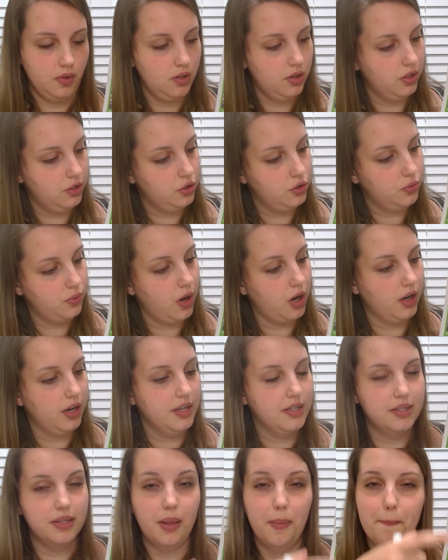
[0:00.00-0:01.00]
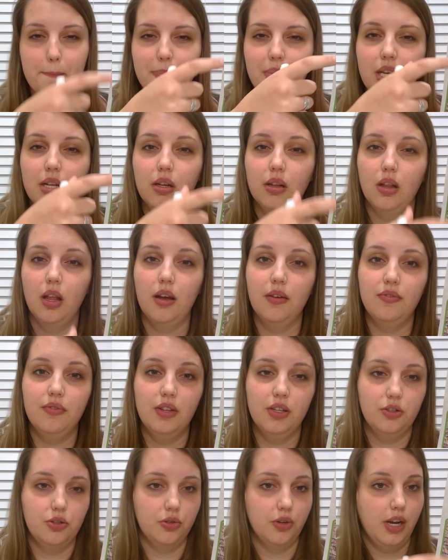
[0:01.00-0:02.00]
The trunk is the middle
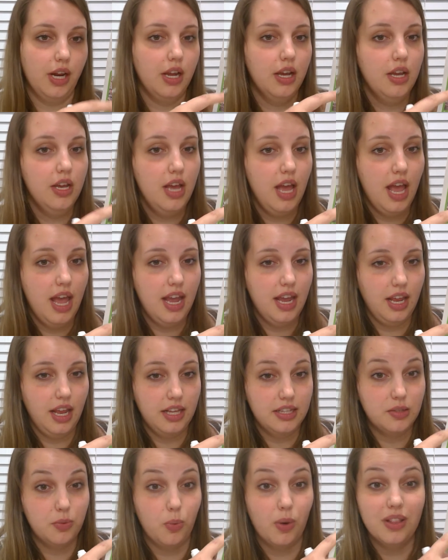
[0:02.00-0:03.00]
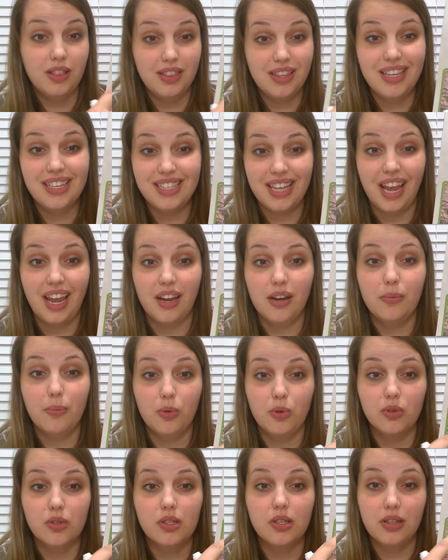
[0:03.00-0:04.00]
of the tree. It's what these
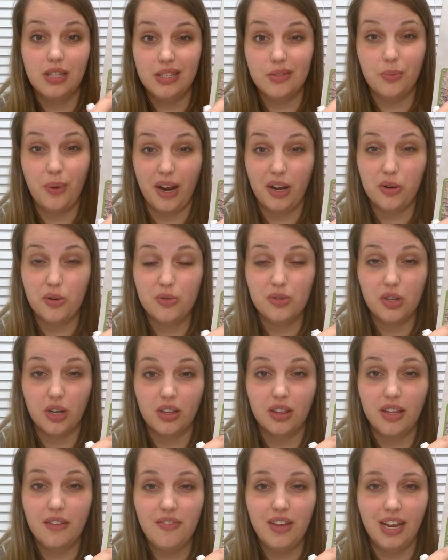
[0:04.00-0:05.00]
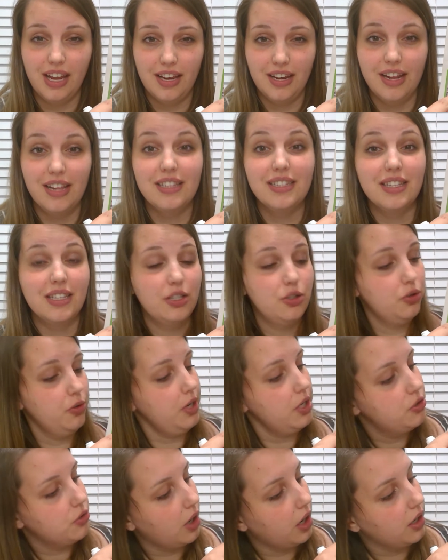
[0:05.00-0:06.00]
animals, these raccoons, are living in. It's the
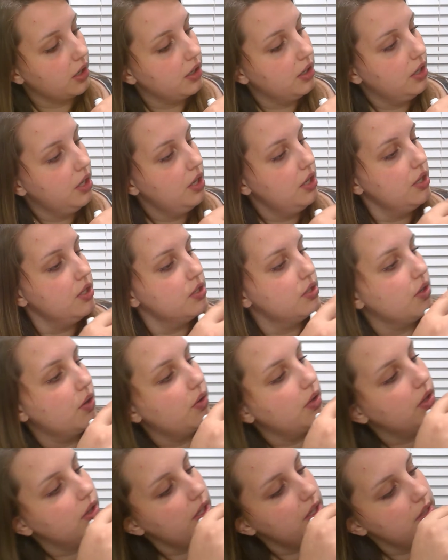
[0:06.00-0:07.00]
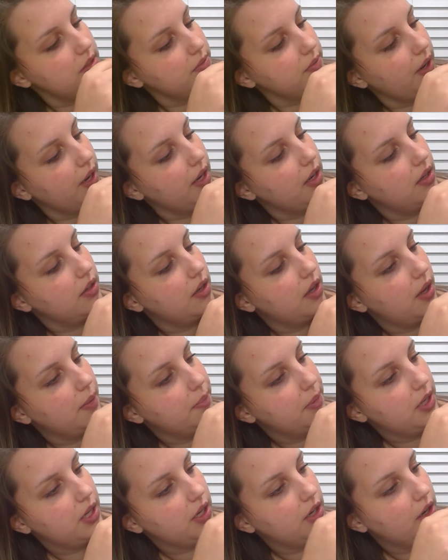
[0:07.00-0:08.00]
tree trunk. So let's write
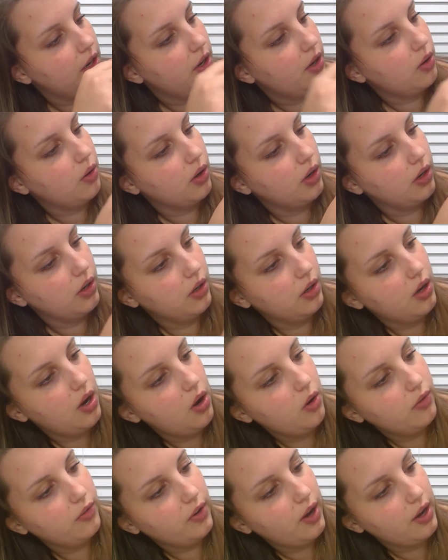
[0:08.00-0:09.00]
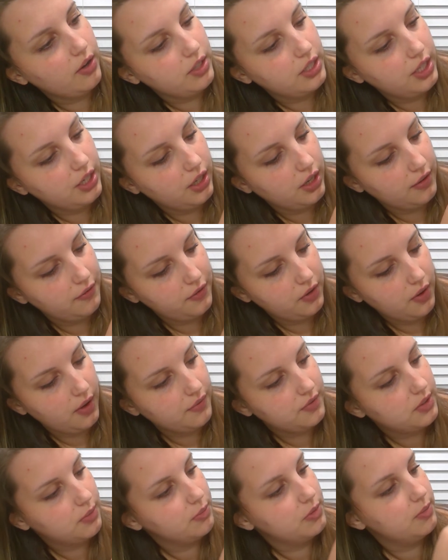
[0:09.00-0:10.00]
up here or over around here if you
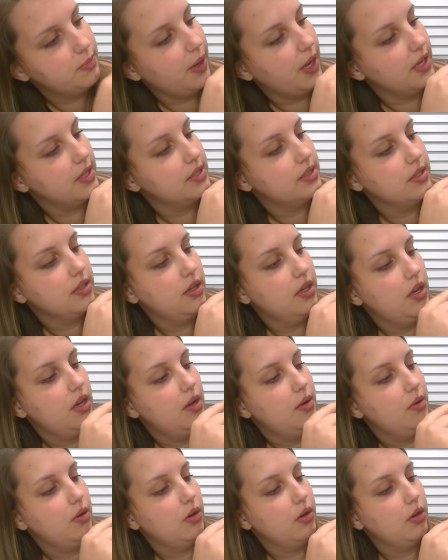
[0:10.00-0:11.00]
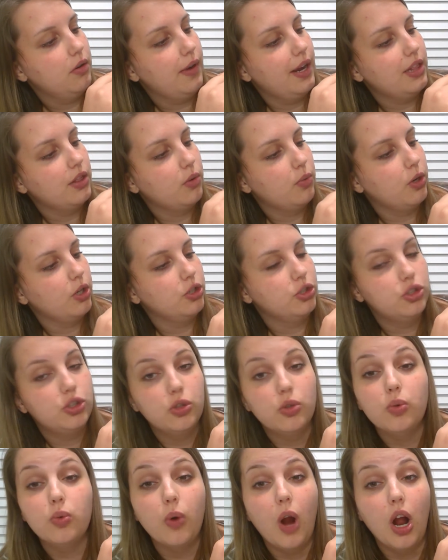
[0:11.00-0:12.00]
have some space. We're gonna write the word
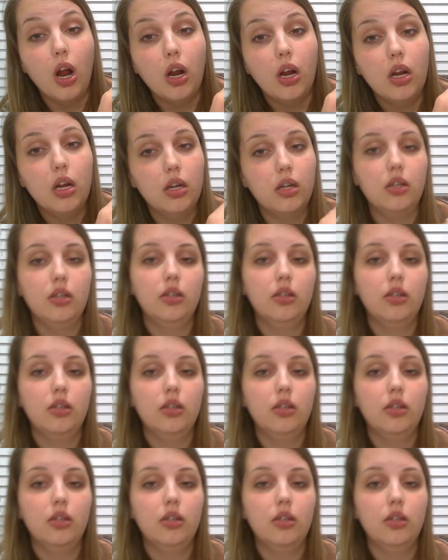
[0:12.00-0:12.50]
trunk.